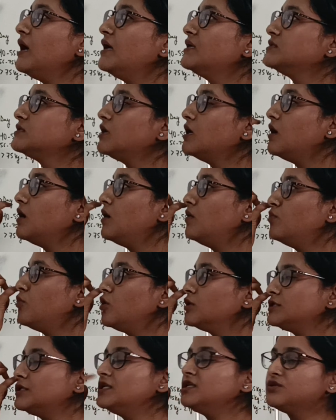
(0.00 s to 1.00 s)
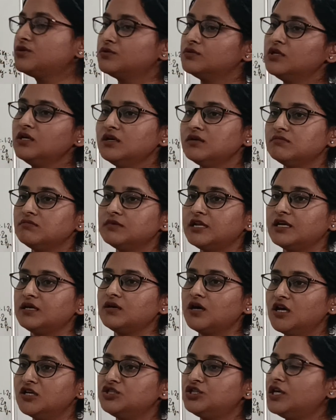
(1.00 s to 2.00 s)
as mostly through the
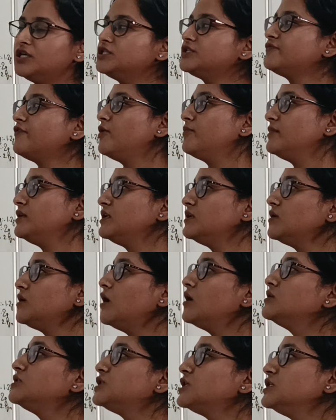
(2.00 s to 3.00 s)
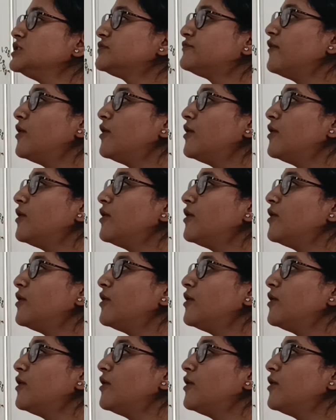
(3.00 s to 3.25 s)
unchanged form, in a unchanged